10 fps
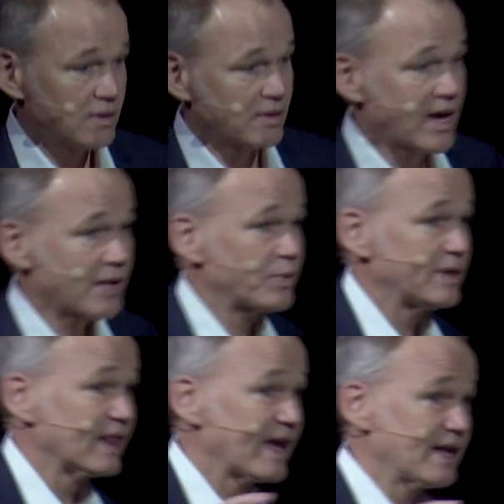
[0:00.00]
Now, had we
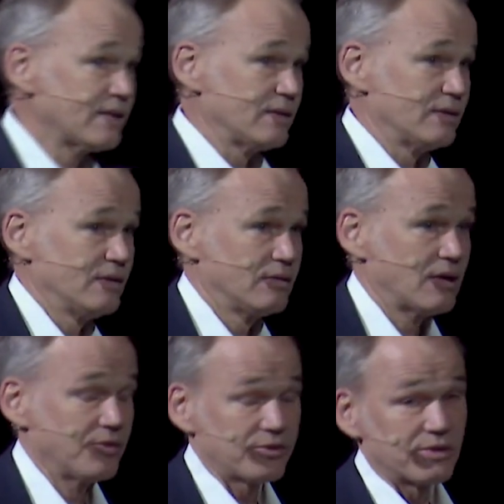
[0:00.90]
landed
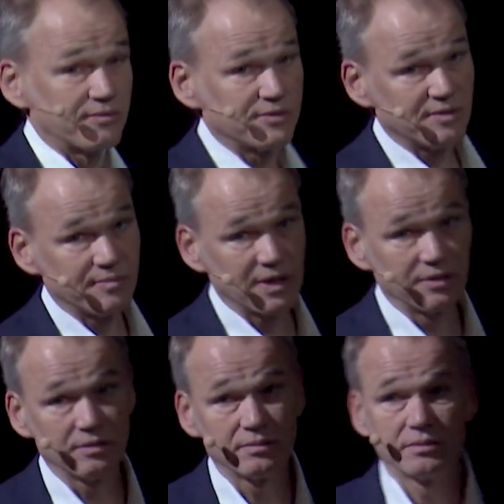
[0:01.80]
on the surface of
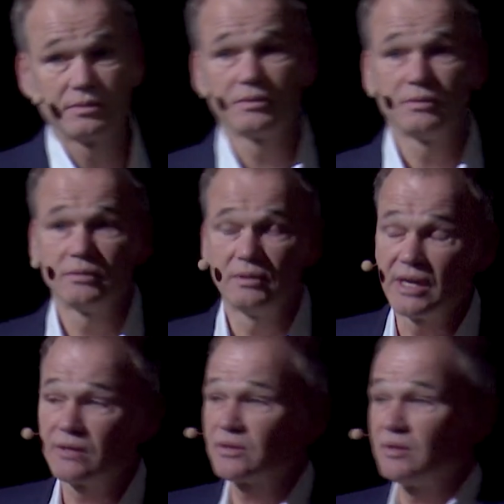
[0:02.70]
Bennu, the
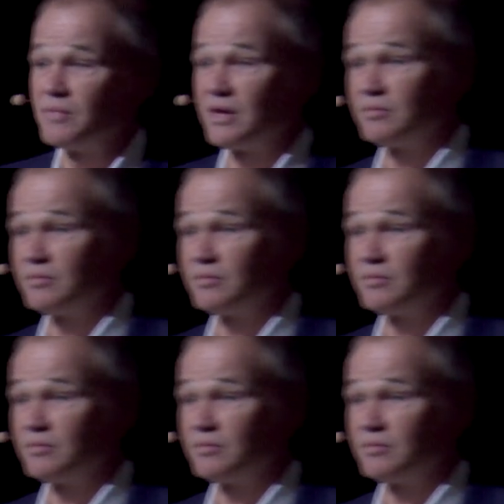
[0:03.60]
outcome may have